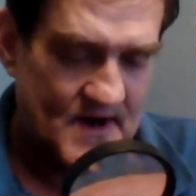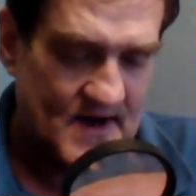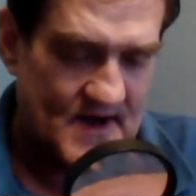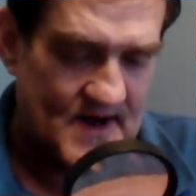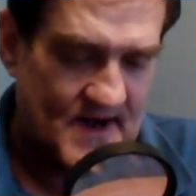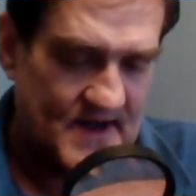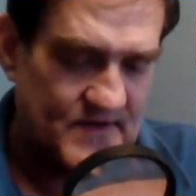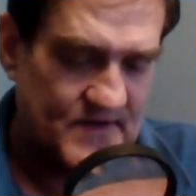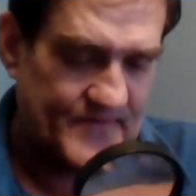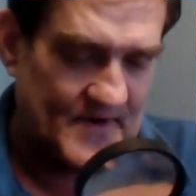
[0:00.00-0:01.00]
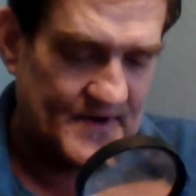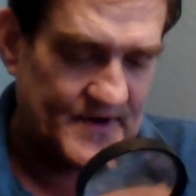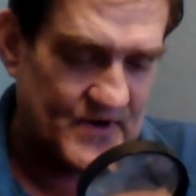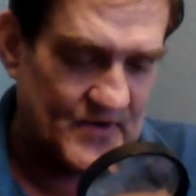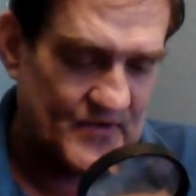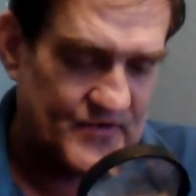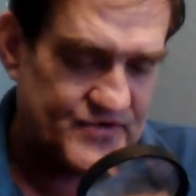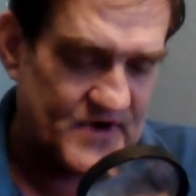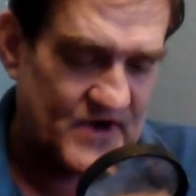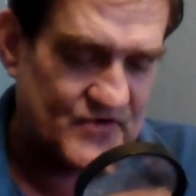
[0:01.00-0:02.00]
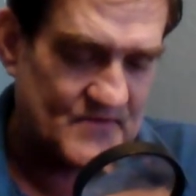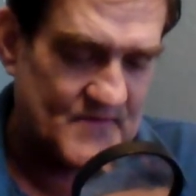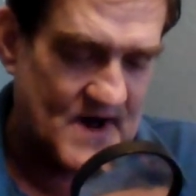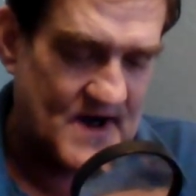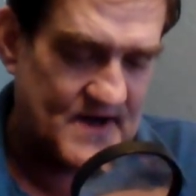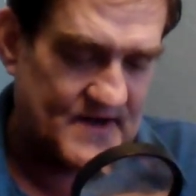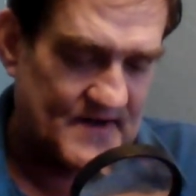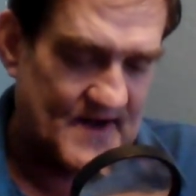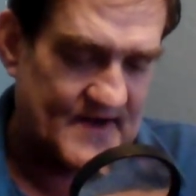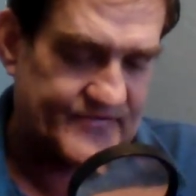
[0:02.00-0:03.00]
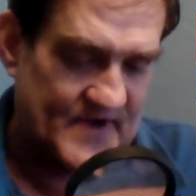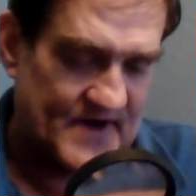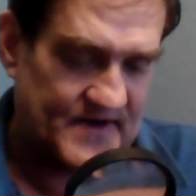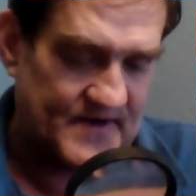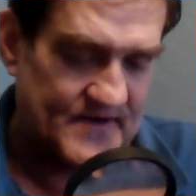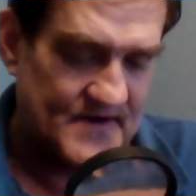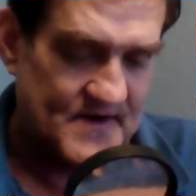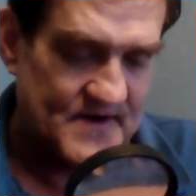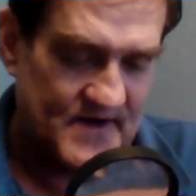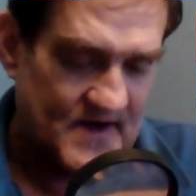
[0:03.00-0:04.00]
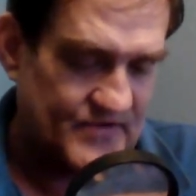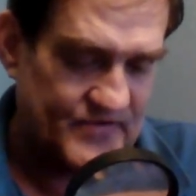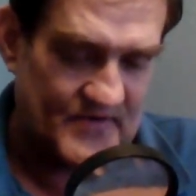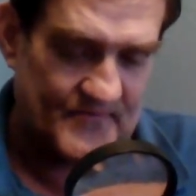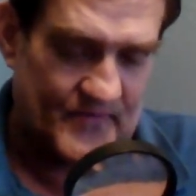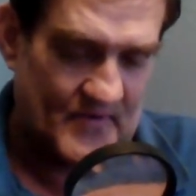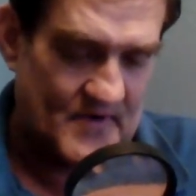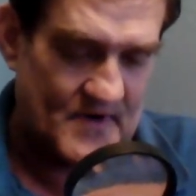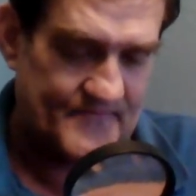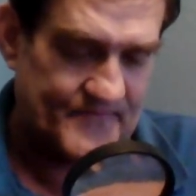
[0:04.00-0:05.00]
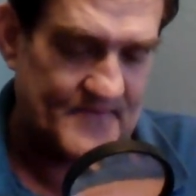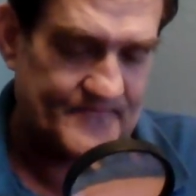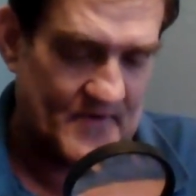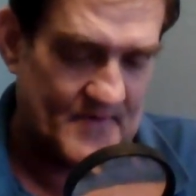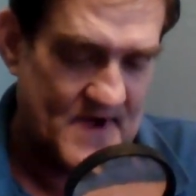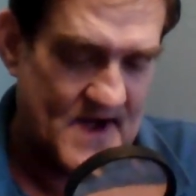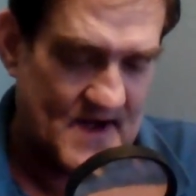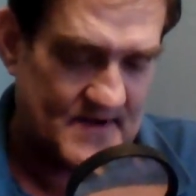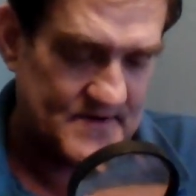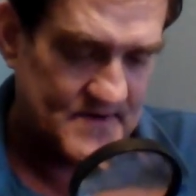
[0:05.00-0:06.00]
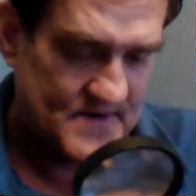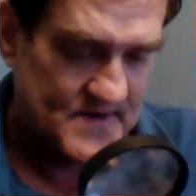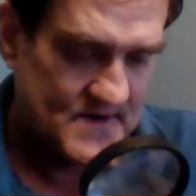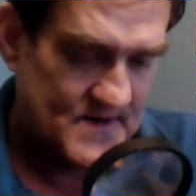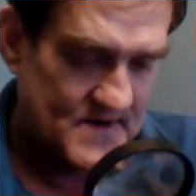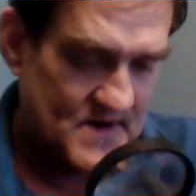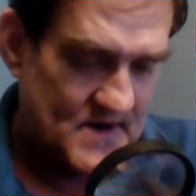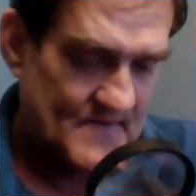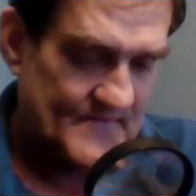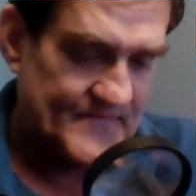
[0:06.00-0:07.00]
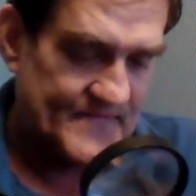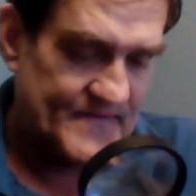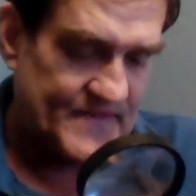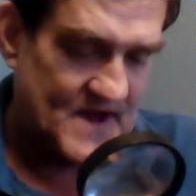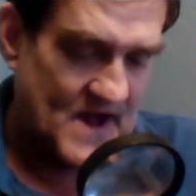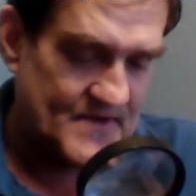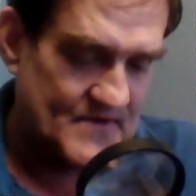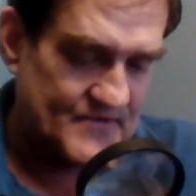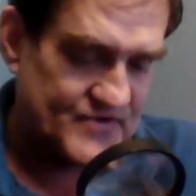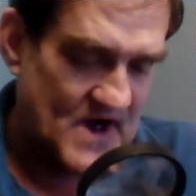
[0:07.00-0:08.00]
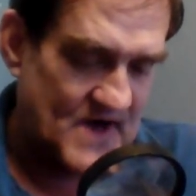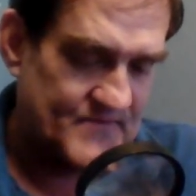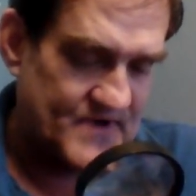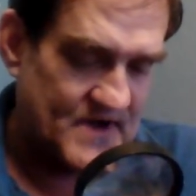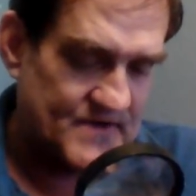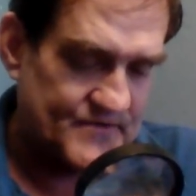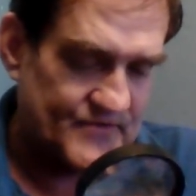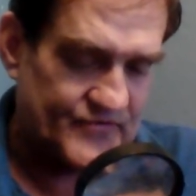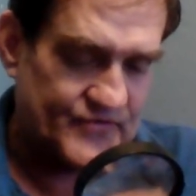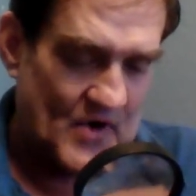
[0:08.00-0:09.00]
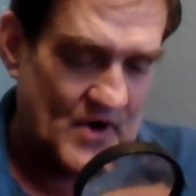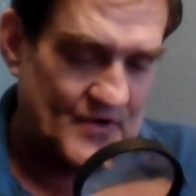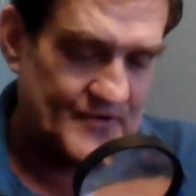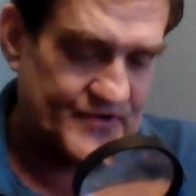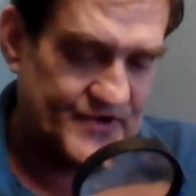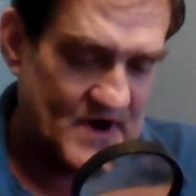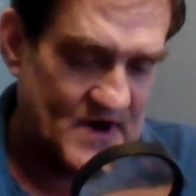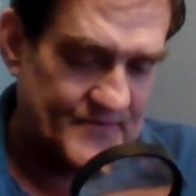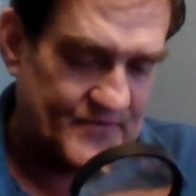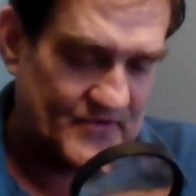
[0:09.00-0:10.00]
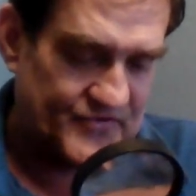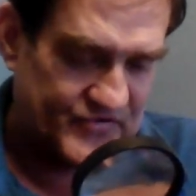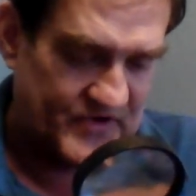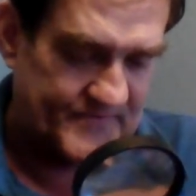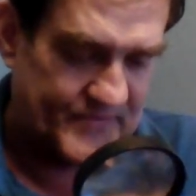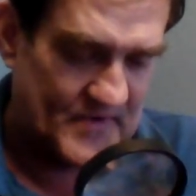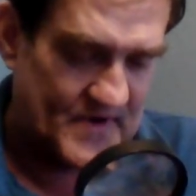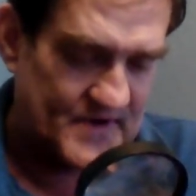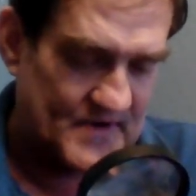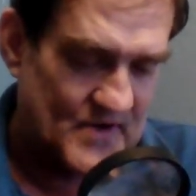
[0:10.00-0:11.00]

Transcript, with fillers: any filly who'd change her mind at the last second isn't for fit for a man. The other chimed in, soiled doves are cheaper in the